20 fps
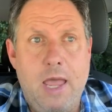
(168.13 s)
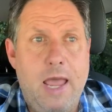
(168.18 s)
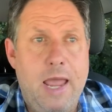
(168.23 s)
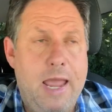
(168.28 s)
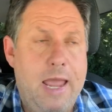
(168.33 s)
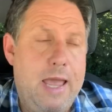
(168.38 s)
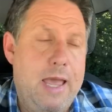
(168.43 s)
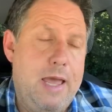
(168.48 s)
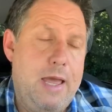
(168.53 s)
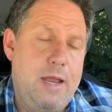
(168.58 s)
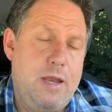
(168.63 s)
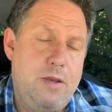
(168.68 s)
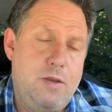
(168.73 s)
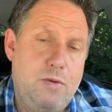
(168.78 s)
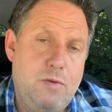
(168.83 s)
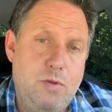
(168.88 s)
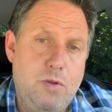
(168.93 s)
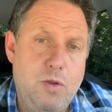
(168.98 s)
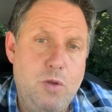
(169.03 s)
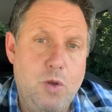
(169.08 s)
and
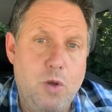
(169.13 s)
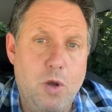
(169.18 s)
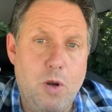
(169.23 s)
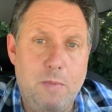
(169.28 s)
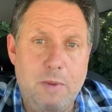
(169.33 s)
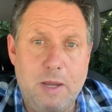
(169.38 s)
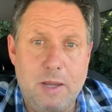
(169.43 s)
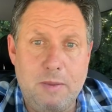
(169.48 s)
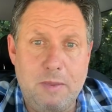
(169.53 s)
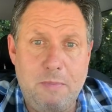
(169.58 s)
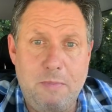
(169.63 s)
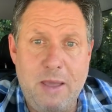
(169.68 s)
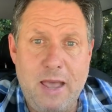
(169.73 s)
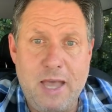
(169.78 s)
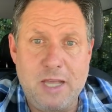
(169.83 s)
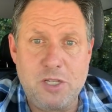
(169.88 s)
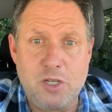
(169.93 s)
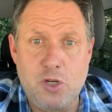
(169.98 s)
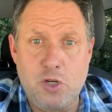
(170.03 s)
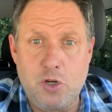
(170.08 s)
you go to pick up the
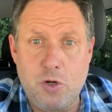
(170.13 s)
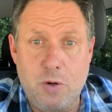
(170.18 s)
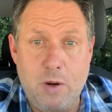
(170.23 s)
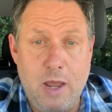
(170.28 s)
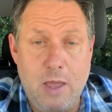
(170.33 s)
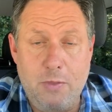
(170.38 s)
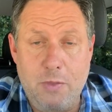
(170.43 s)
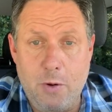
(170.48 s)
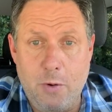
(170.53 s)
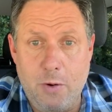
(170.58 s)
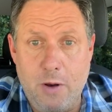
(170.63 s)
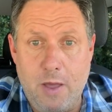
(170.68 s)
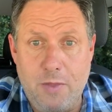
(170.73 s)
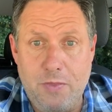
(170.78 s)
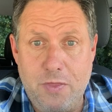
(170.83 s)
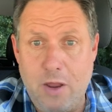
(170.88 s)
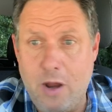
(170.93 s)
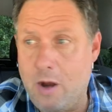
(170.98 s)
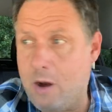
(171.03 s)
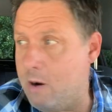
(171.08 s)
passenger and they're
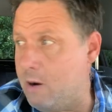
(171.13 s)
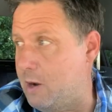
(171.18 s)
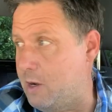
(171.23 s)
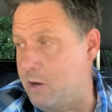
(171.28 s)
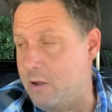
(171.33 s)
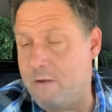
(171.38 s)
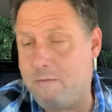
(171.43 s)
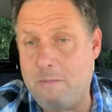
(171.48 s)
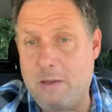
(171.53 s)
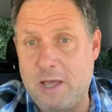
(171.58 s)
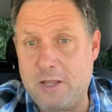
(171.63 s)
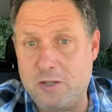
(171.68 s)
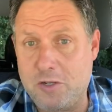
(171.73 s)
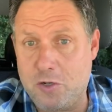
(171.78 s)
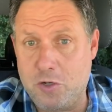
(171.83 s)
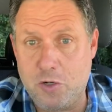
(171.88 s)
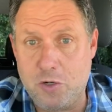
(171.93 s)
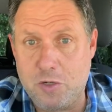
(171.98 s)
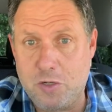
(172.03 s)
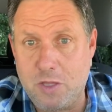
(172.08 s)
not there and you have
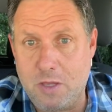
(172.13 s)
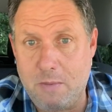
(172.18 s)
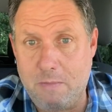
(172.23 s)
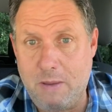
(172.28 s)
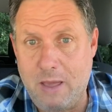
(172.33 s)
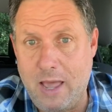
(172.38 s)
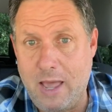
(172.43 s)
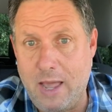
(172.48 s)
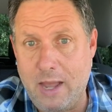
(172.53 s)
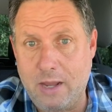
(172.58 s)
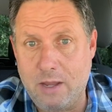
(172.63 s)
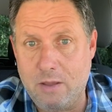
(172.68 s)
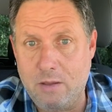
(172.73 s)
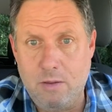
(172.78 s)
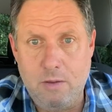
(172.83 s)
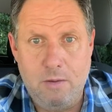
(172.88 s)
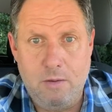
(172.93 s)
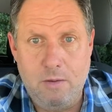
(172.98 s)
passengers in the back,